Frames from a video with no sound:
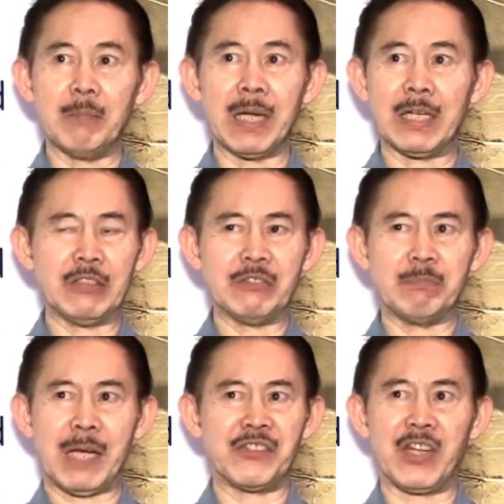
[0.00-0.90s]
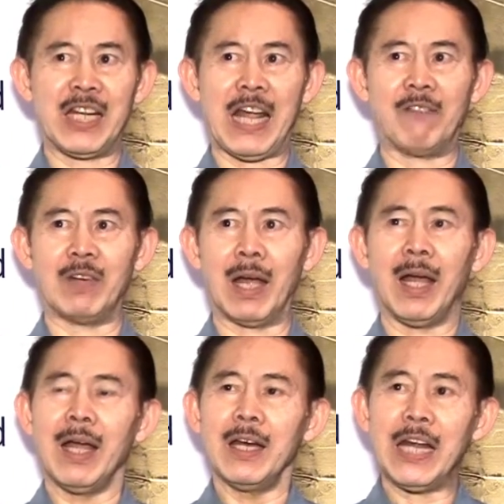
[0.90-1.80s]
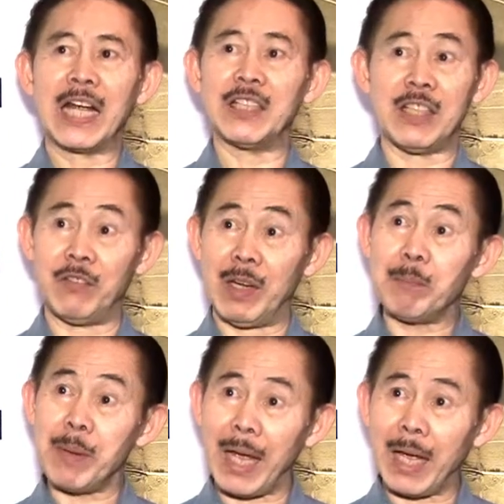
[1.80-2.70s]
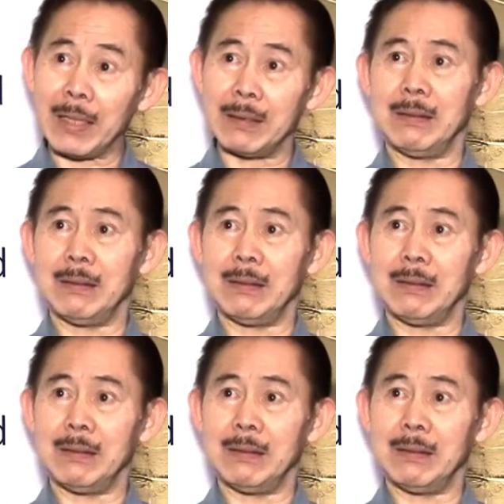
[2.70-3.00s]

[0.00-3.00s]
must not have a negative impact